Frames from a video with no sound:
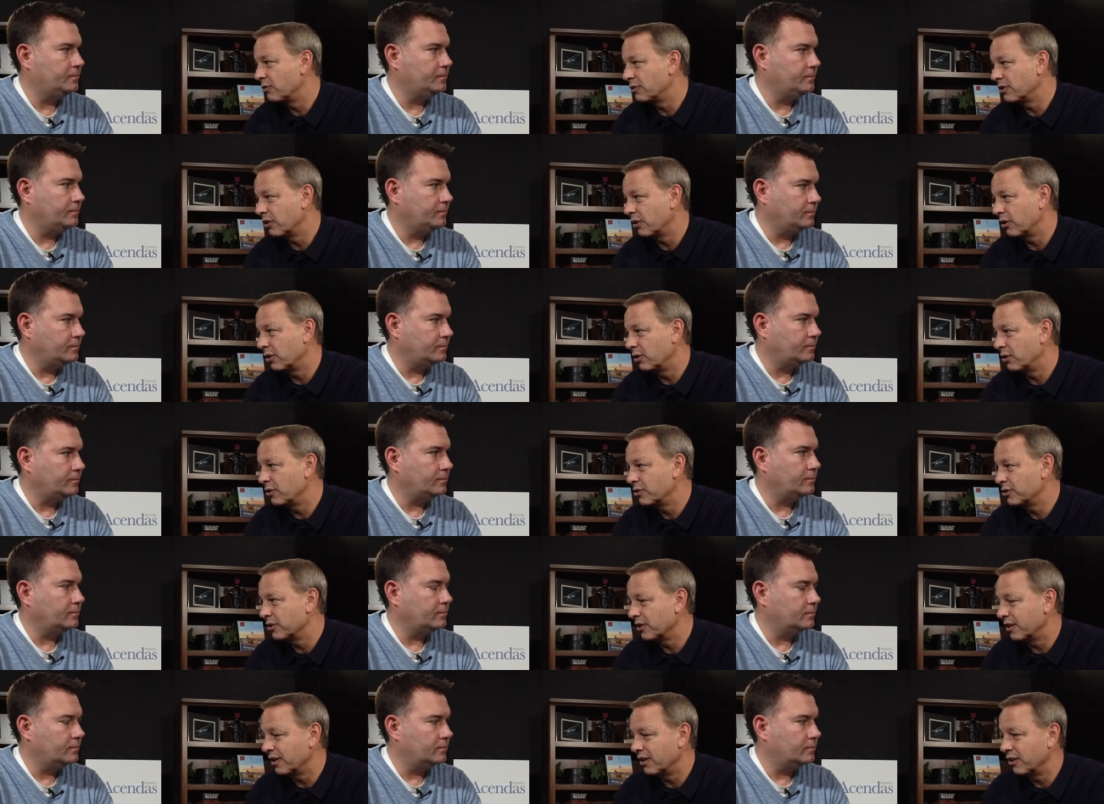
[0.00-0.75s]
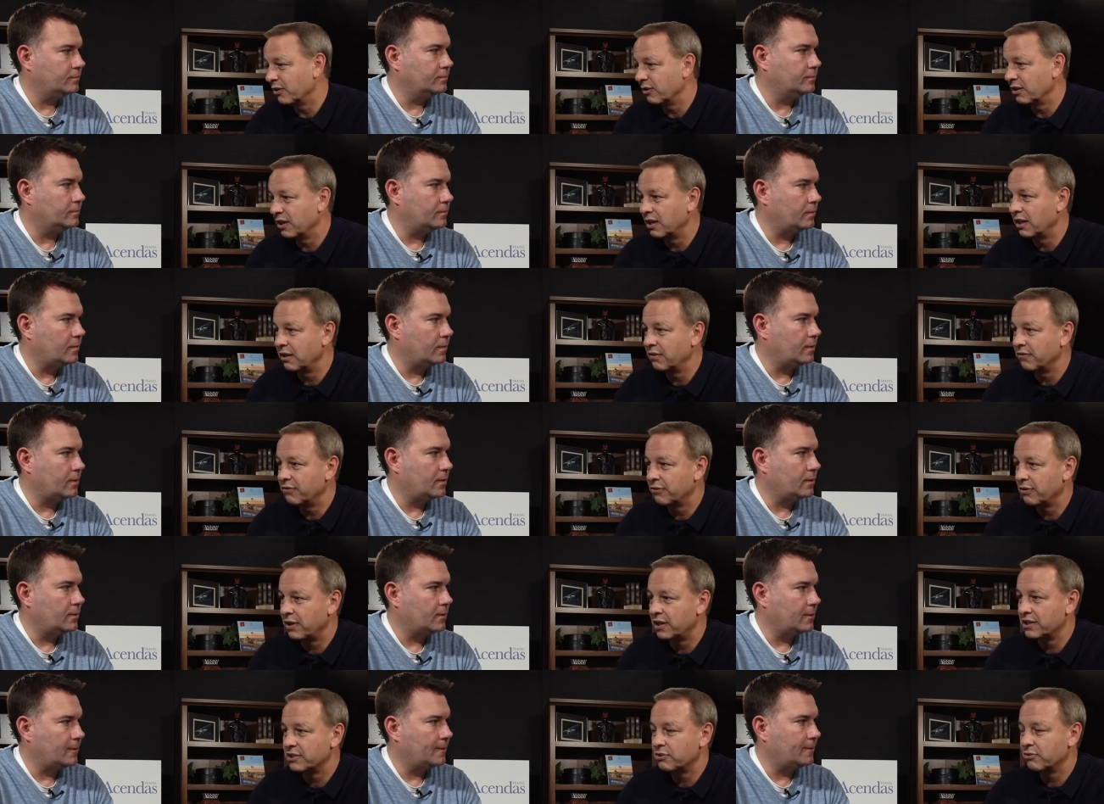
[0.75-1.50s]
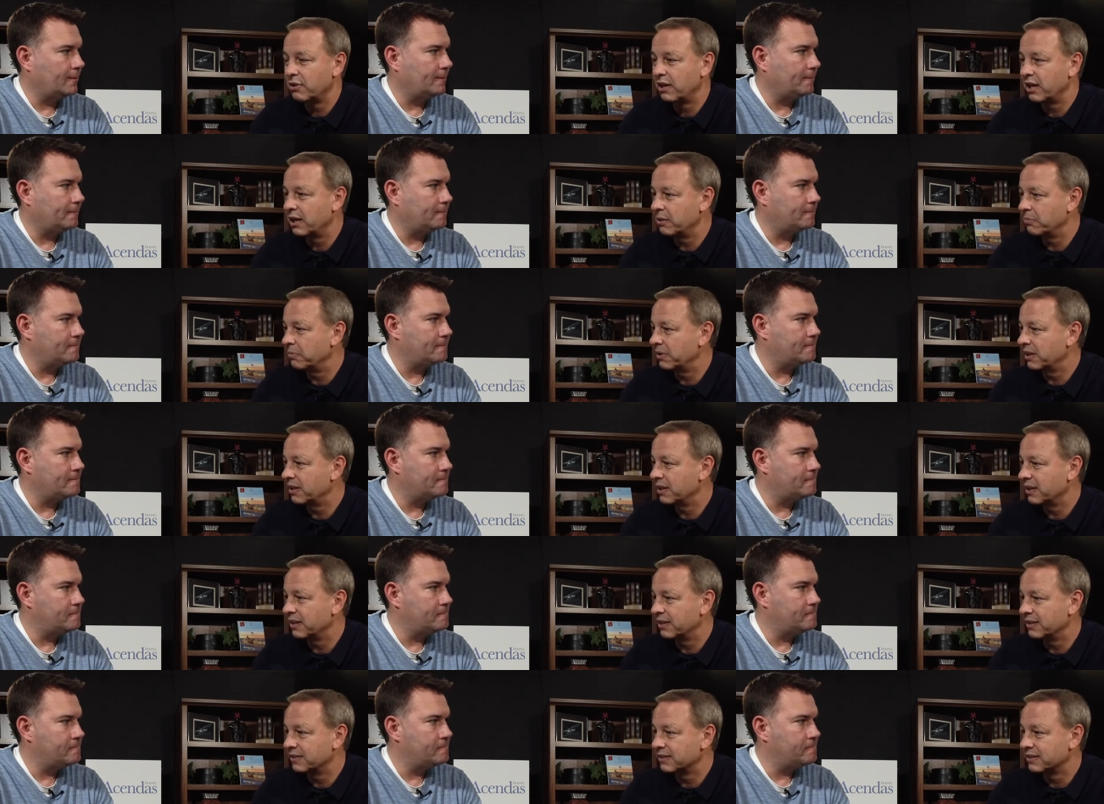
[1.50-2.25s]
Speaker 1: no solution. They're getting frustrated
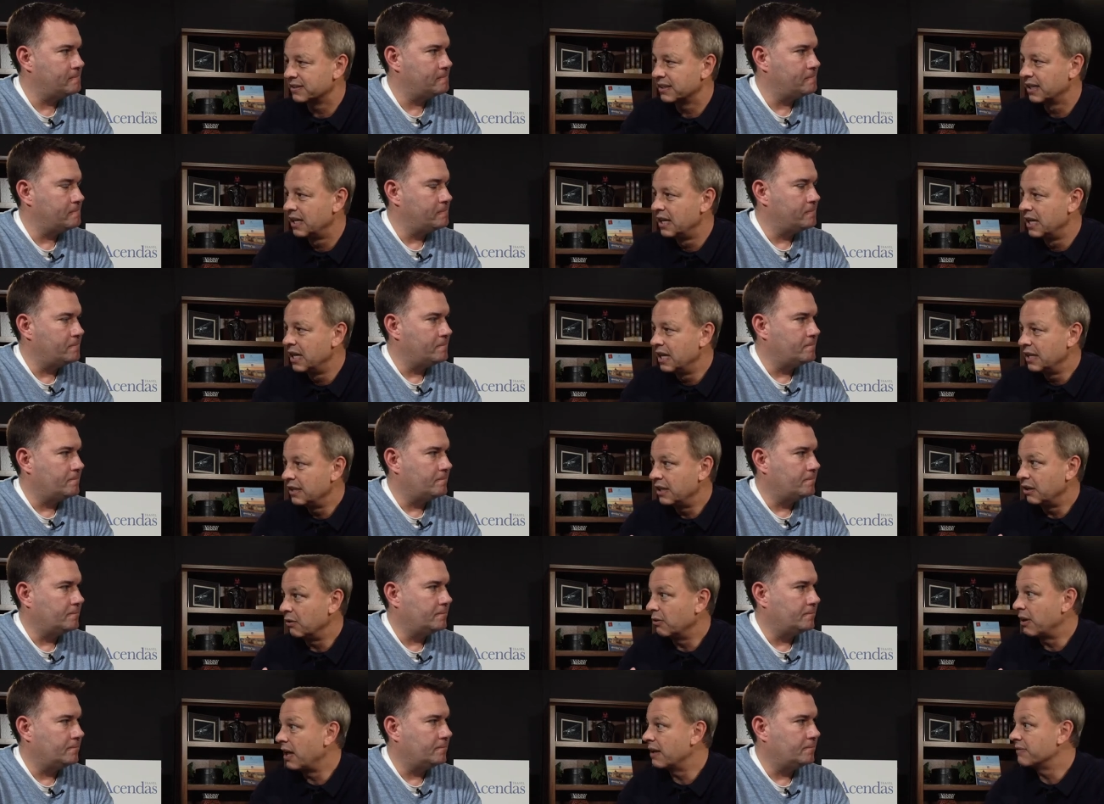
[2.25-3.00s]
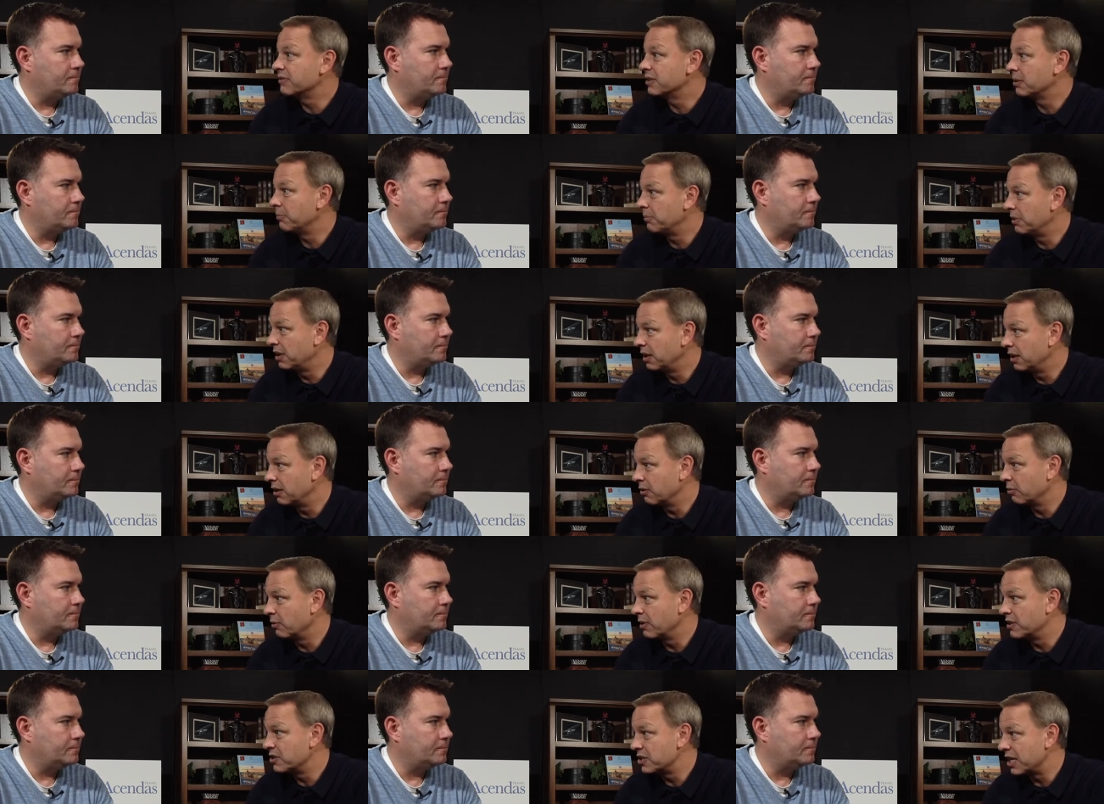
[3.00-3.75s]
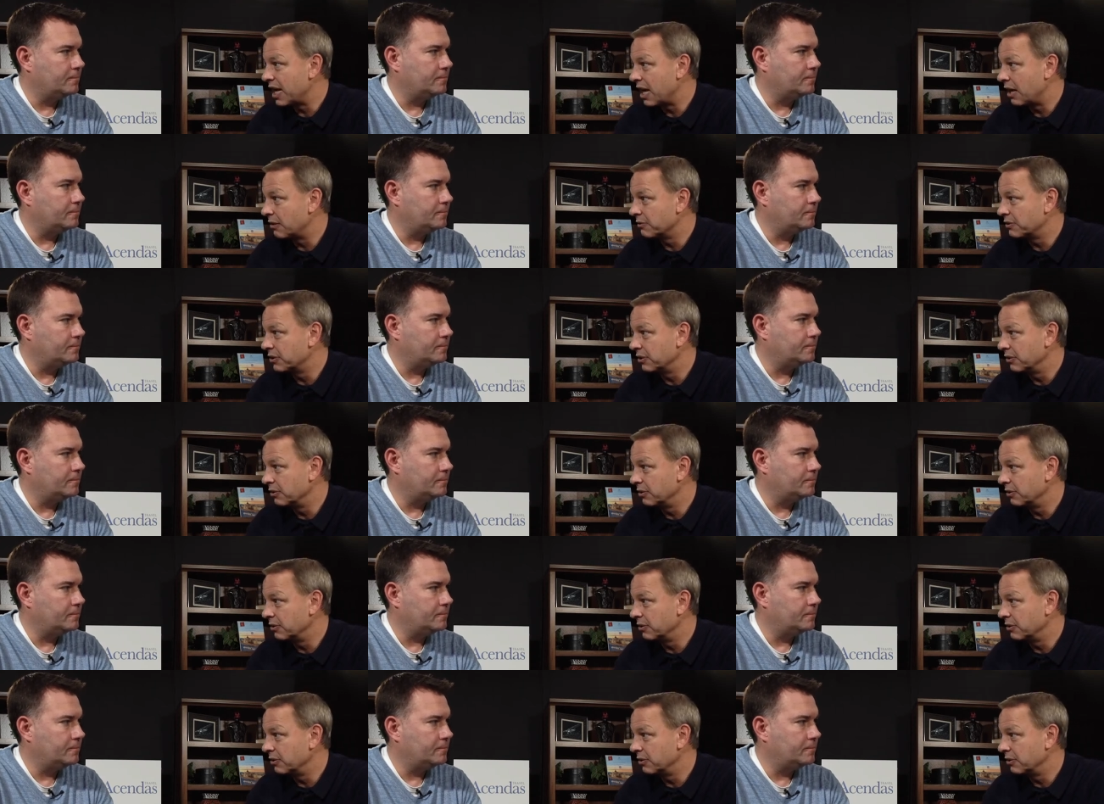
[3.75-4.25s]
because they don't have somebody to reach out